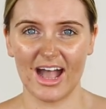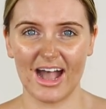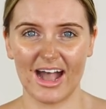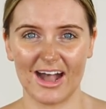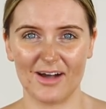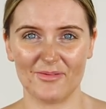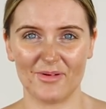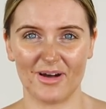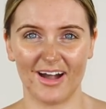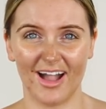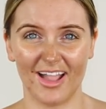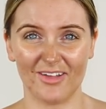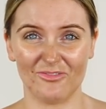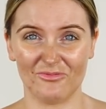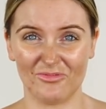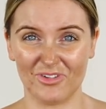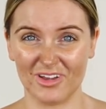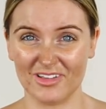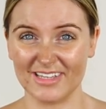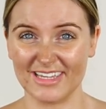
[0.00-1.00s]
I
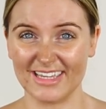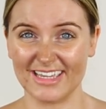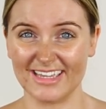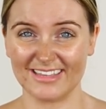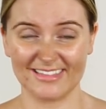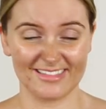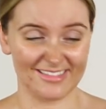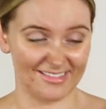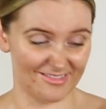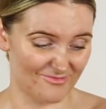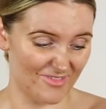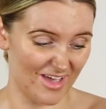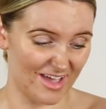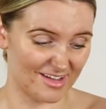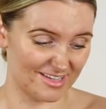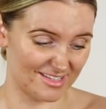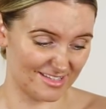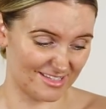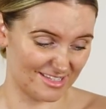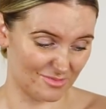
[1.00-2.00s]
really
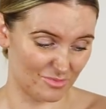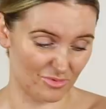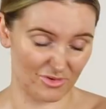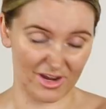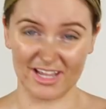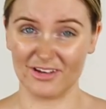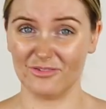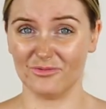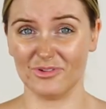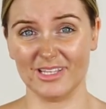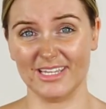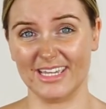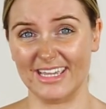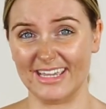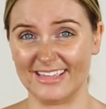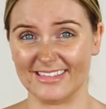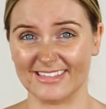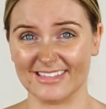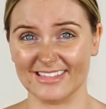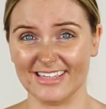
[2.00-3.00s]
found it spread really
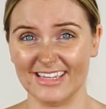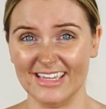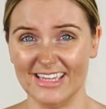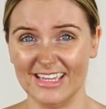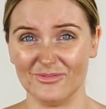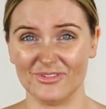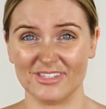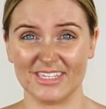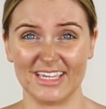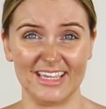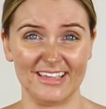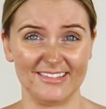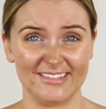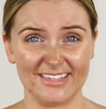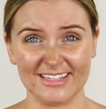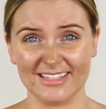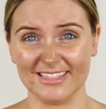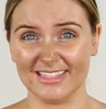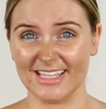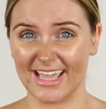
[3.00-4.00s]
easily. It was
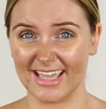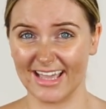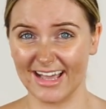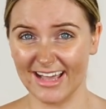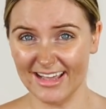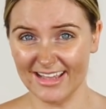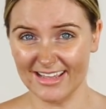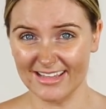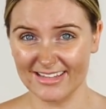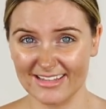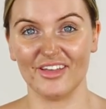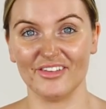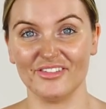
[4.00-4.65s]
easy to layer.